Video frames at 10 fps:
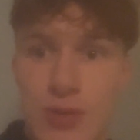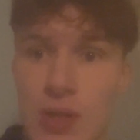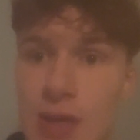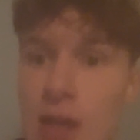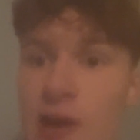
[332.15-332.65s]
So
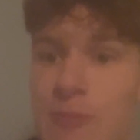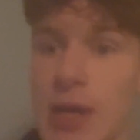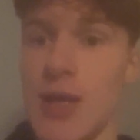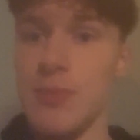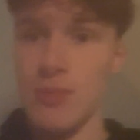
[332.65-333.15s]
like he'll have
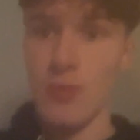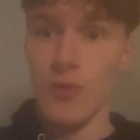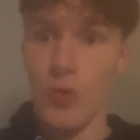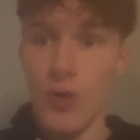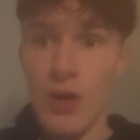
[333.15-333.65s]
paid me
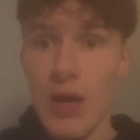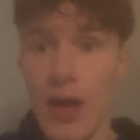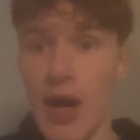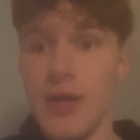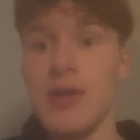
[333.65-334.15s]
before,
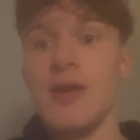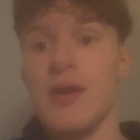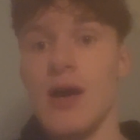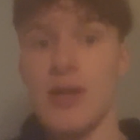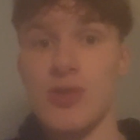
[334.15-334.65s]
and then
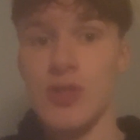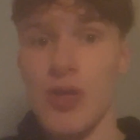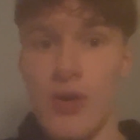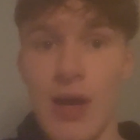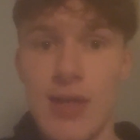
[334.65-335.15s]
I can just
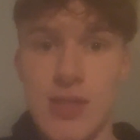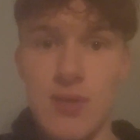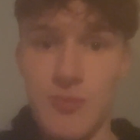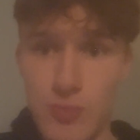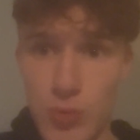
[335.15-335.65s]
start asking
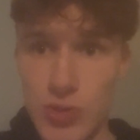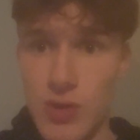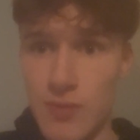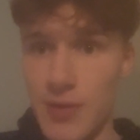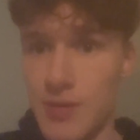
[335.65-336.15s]
him for more
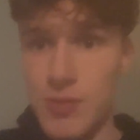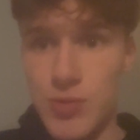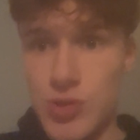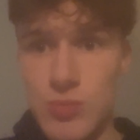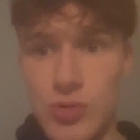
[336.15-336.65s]
stuff like
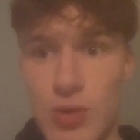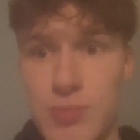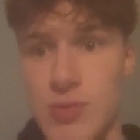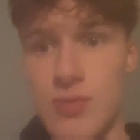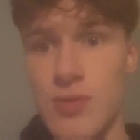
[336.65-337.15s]
YouTube
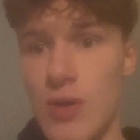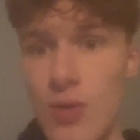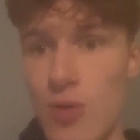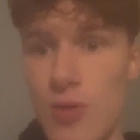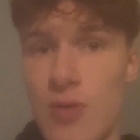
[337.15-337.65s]
scripts
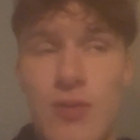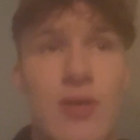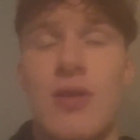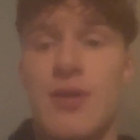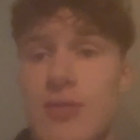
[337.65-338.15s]
or
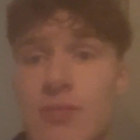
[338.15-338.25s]
like